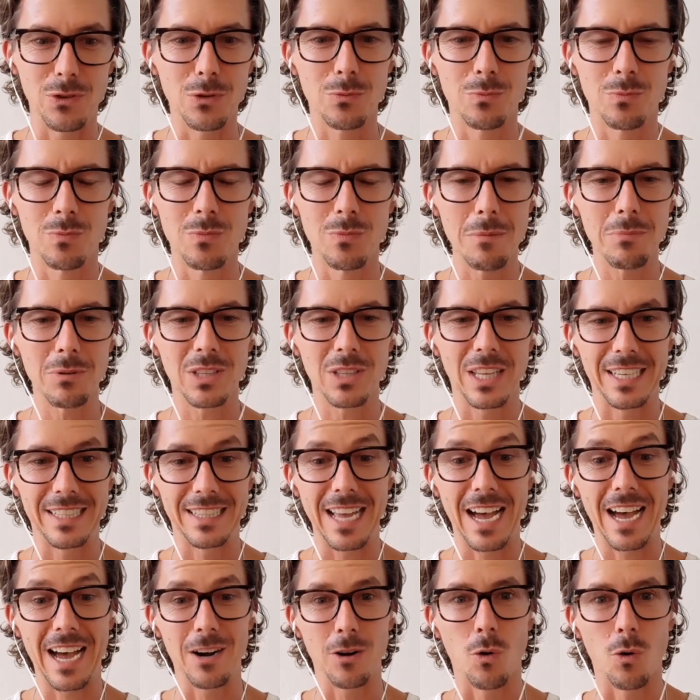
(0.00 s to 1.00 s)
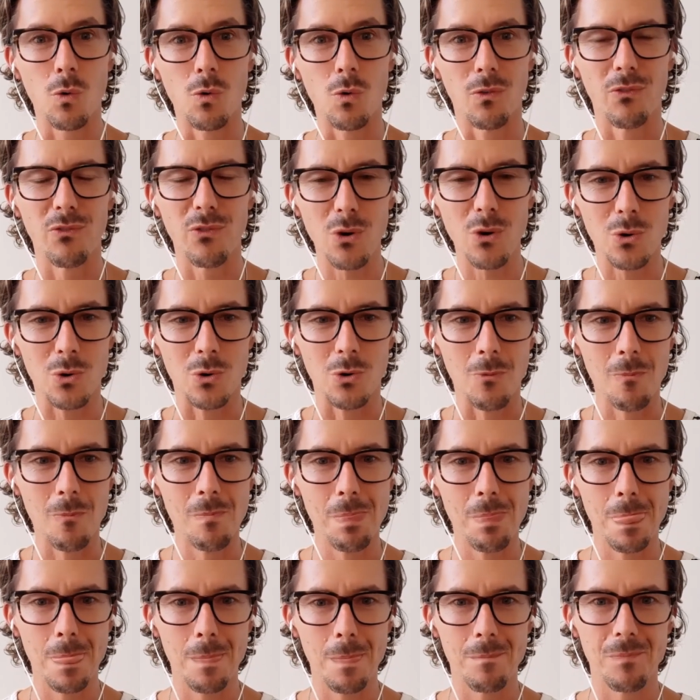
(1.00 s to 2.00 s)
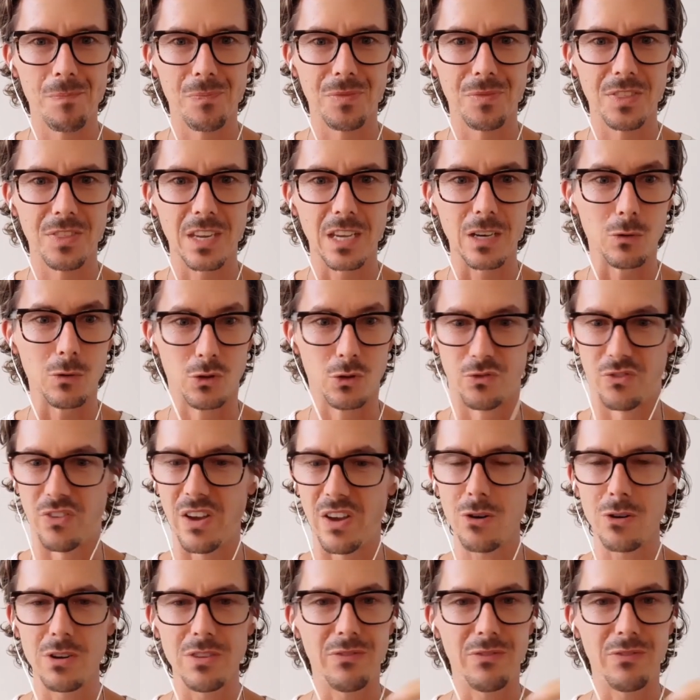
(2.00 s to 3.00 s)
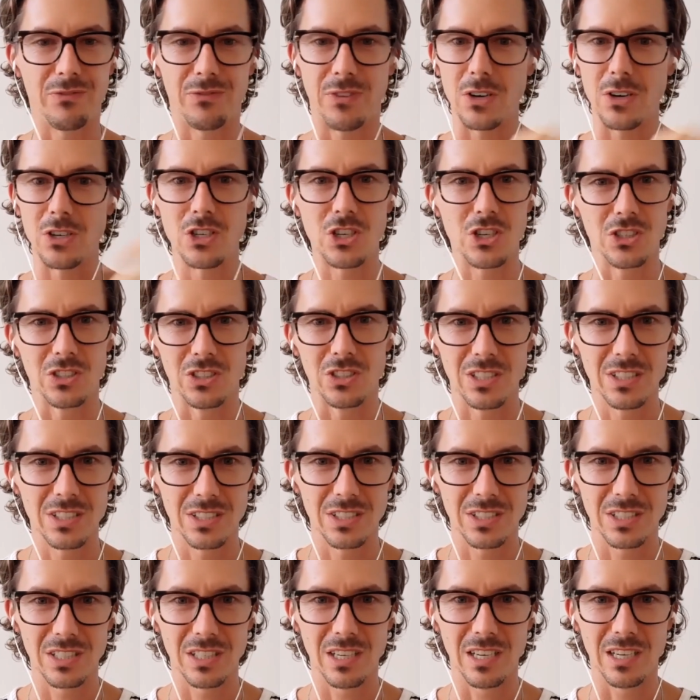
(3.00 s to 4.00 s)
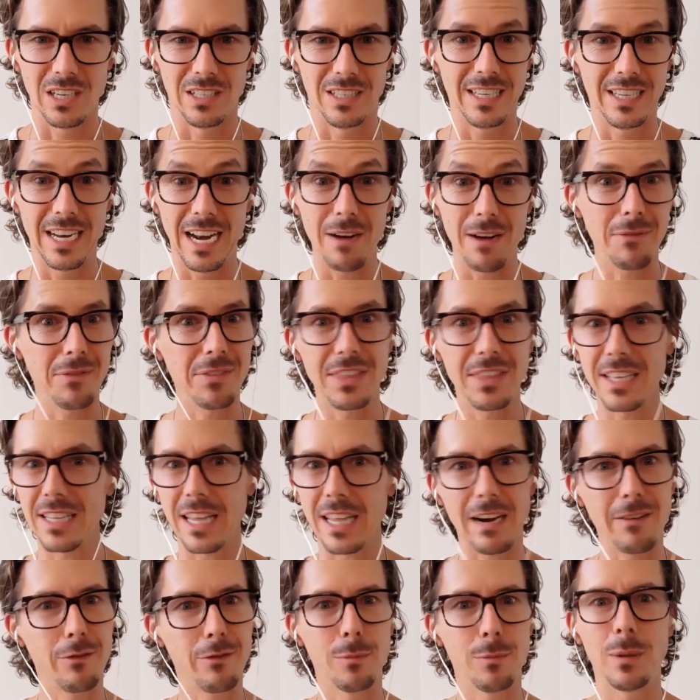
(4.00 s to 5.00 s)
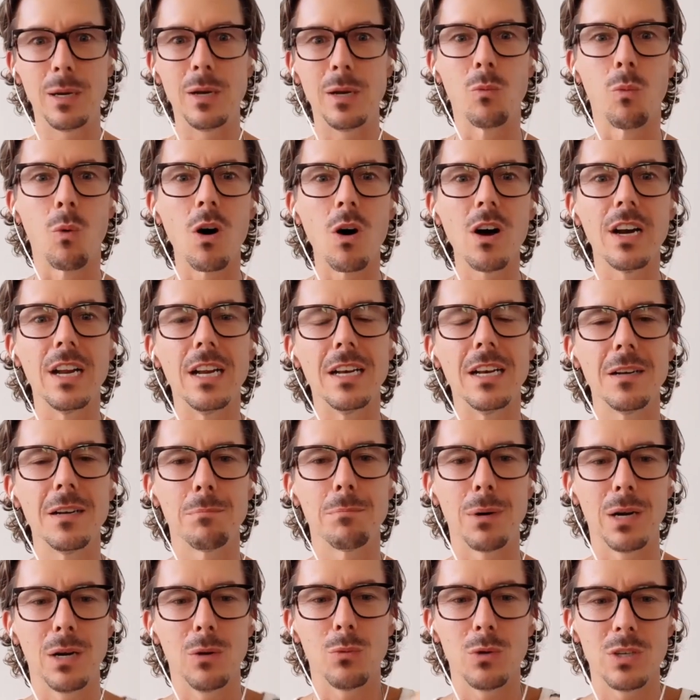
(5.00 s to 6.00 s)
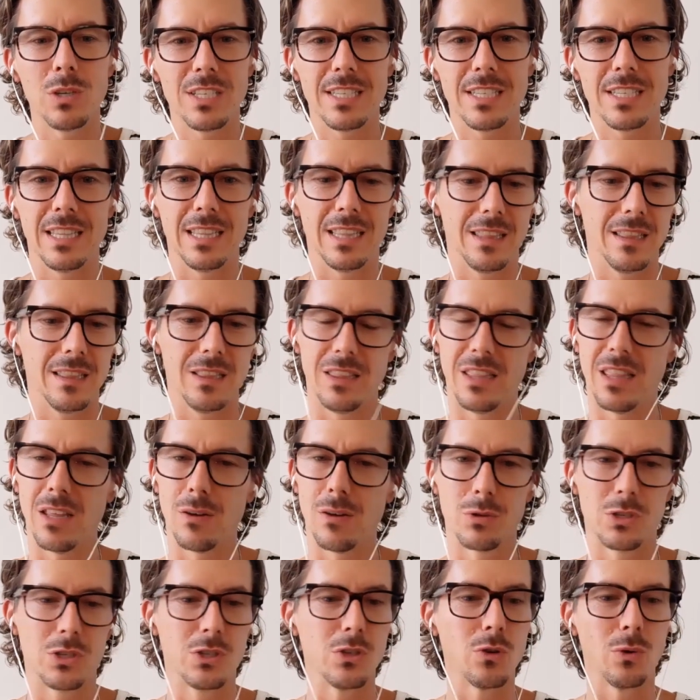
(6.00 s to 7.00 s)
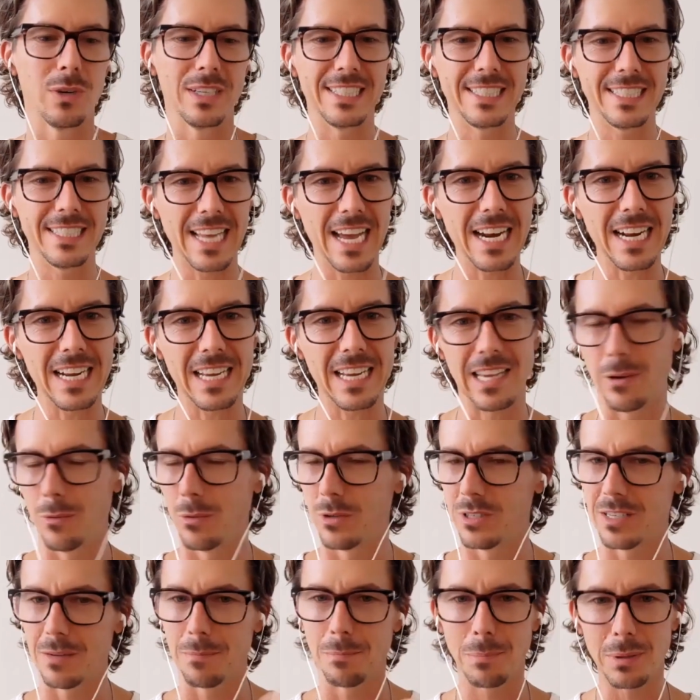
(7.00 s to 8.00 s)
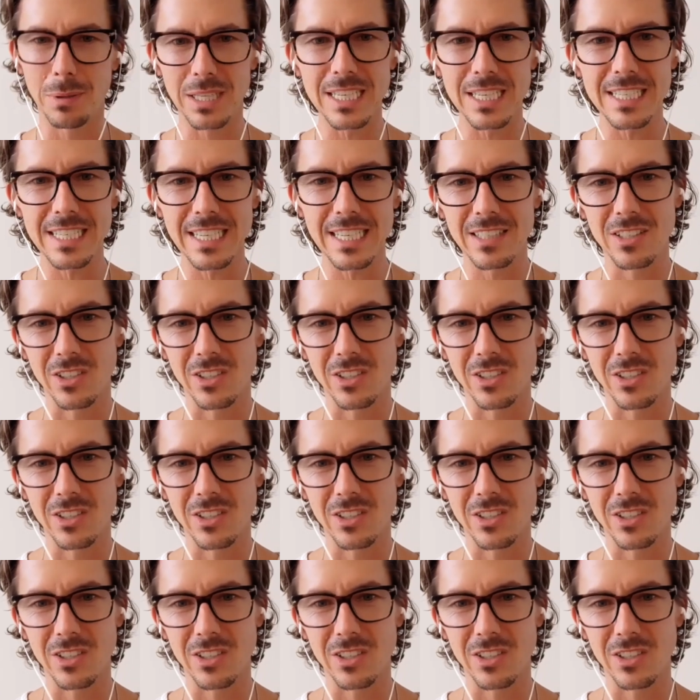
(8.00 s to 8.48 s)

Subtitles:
you remember like that old phone, it was very functional. It did everything that everybody wanted, but there was no aesthetic. It wasn't pleasing